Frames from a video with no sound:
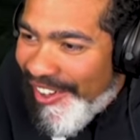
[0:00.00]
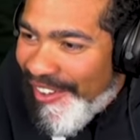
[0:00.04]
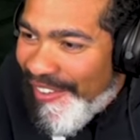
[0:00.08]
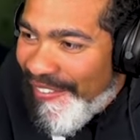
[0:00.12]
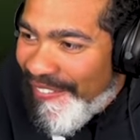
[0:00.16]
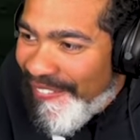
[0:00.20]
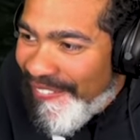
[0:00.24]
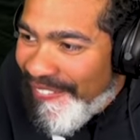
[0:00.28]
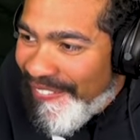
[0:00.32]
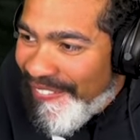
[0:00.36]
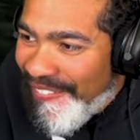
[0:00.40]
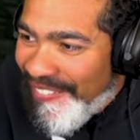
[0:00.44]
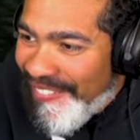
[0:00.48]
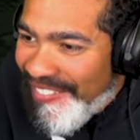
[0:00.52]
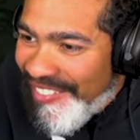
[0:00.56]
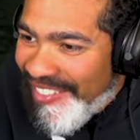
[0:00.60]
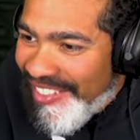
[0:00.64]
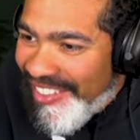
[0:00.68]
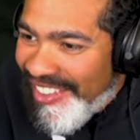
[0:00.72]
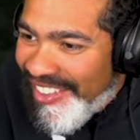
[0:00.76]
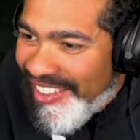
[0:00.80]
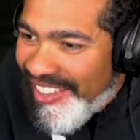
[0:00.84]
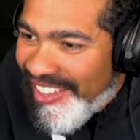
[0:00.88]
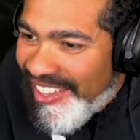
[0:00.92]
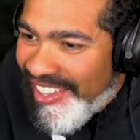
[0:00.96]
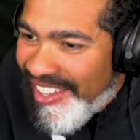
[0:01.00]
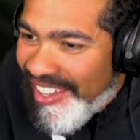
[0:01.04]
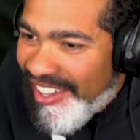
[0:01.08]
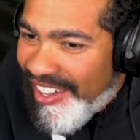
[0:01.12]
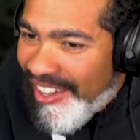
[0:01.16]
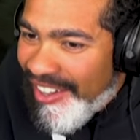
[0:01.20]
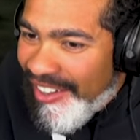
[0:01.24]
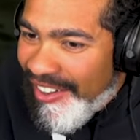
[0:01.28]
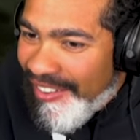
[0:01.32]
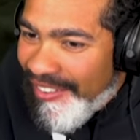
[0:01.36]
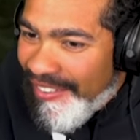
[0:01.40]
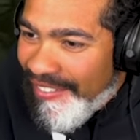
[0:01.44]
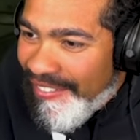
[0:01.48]
just FYI, the
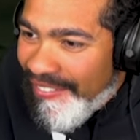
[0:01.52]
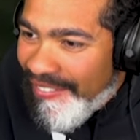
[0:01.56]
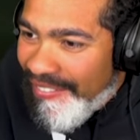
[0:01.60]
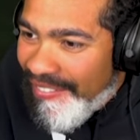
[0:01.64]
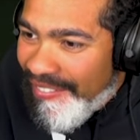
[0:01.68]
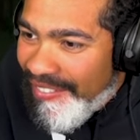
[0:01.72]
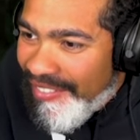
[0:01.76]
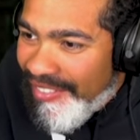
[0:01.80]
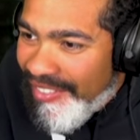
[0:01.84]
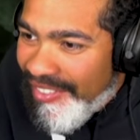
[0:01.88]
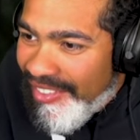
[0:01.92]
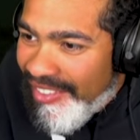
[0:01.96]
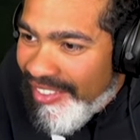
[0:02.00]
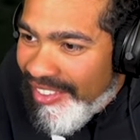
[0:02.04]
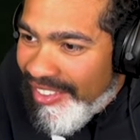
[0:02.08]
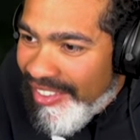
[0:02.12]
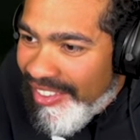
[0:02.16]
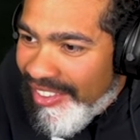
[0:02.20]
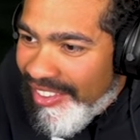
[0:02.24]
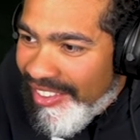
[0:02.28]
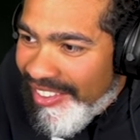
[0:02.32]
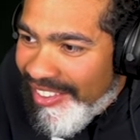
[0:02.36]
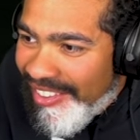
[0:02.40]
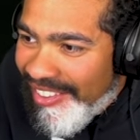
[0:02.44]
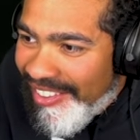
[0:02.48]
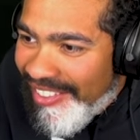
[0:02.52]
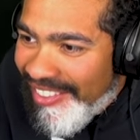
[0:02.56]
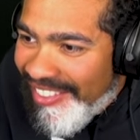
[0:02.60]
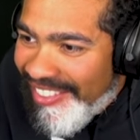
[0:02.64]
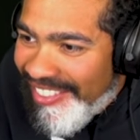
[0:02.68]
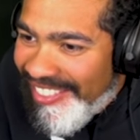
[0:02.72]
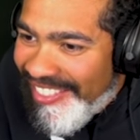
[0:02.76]
killer's OP in this, so.